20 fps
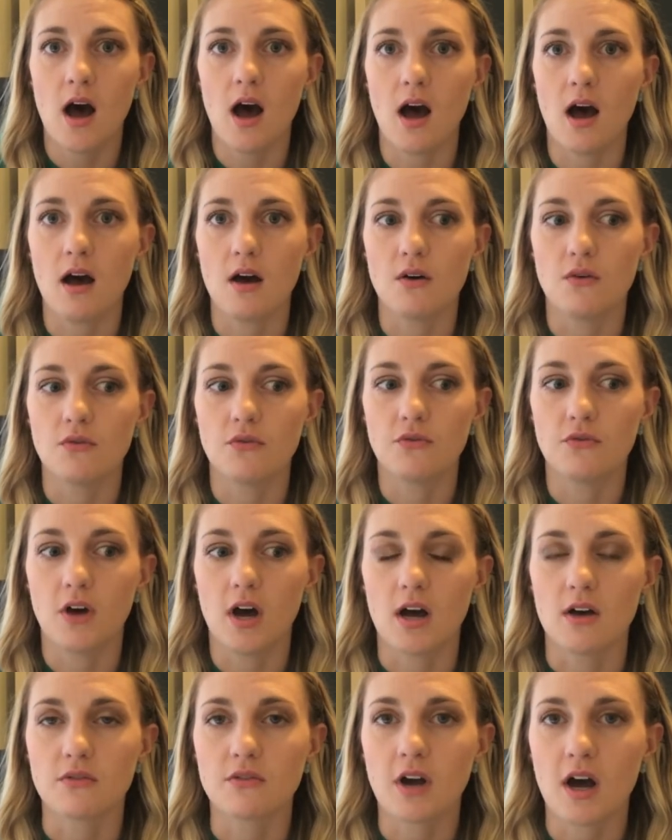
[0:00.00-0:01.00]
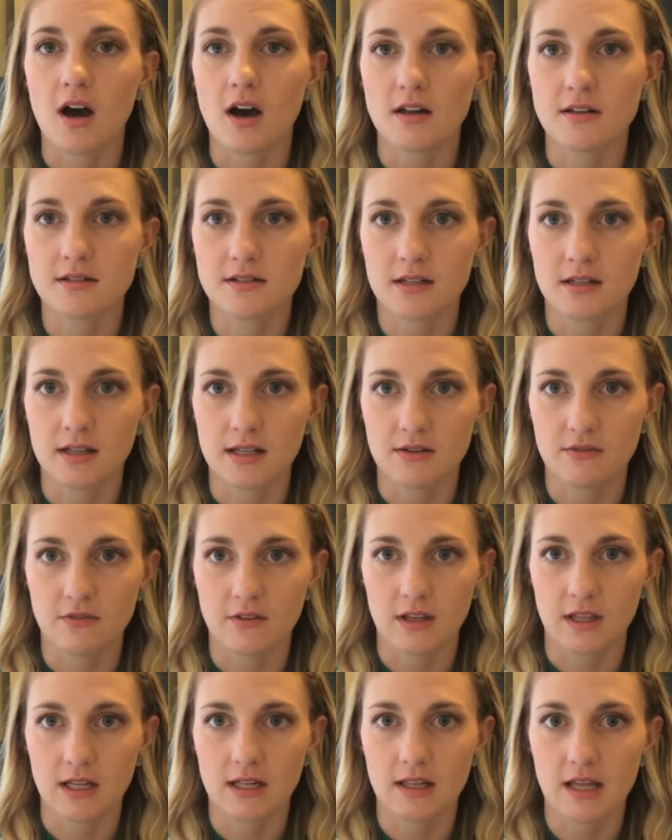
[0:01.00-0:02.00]
of constantly
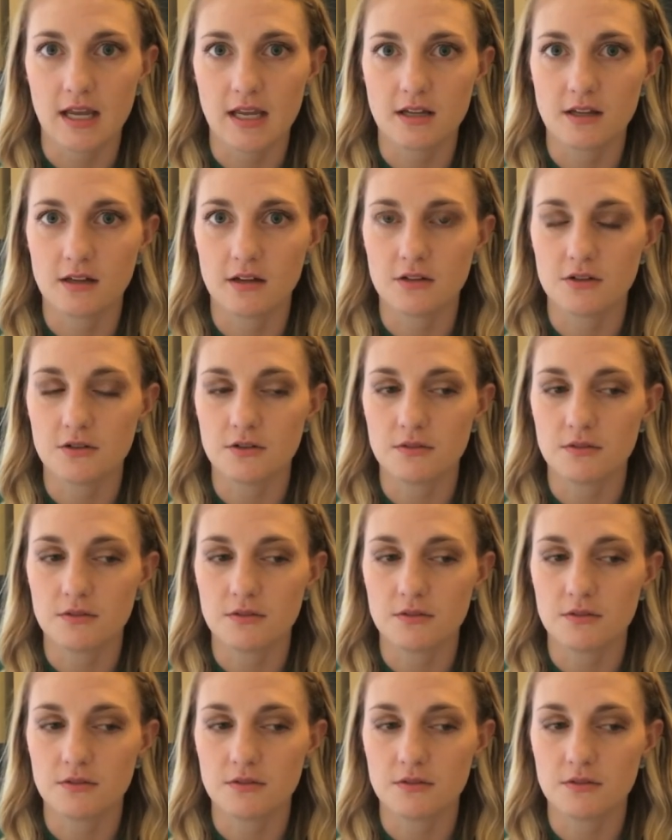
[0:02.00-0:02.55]
feeling like